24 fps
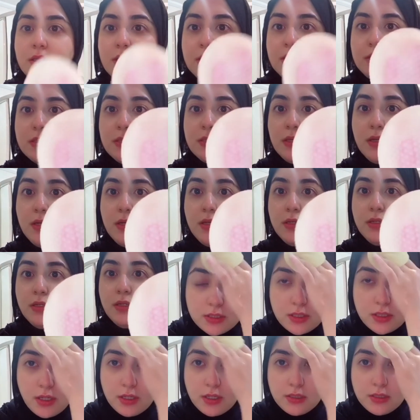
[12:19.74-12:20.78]
side,
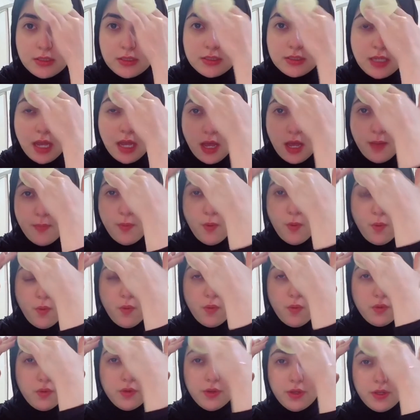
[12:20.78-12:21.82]
and to tap
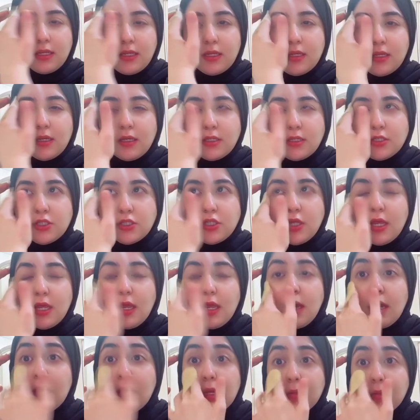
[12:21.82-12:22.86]
all the
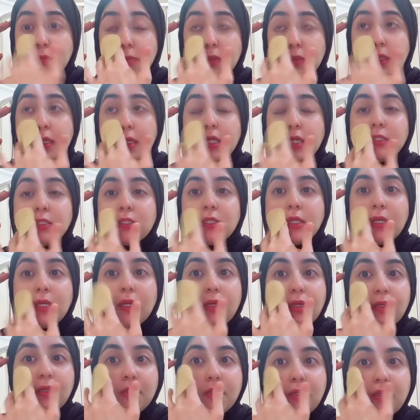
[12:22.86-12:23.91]

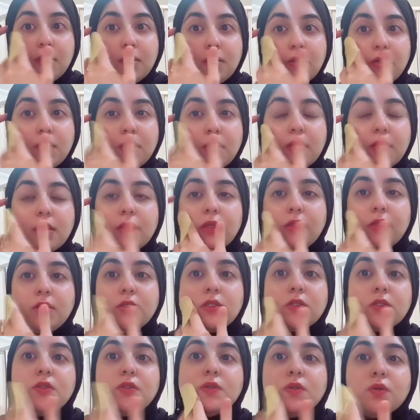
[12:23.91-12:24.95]
acids. I think it has
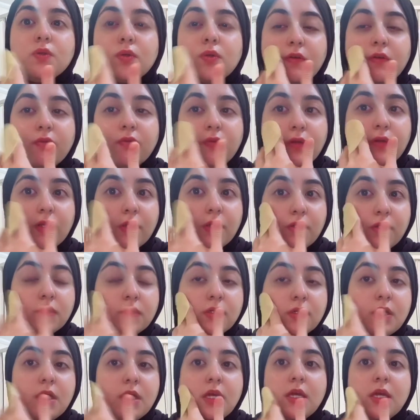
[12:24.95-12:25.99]
AHA
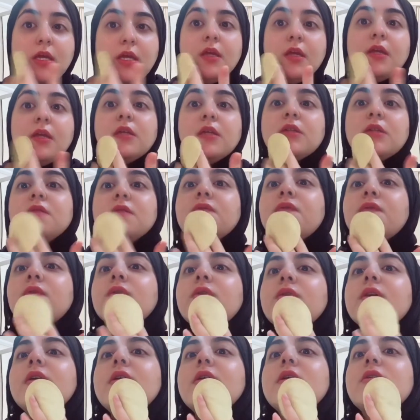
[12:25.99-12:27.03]
and BHA in
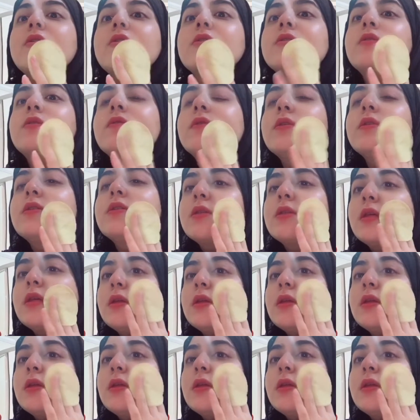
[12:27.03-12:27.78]
here, and these two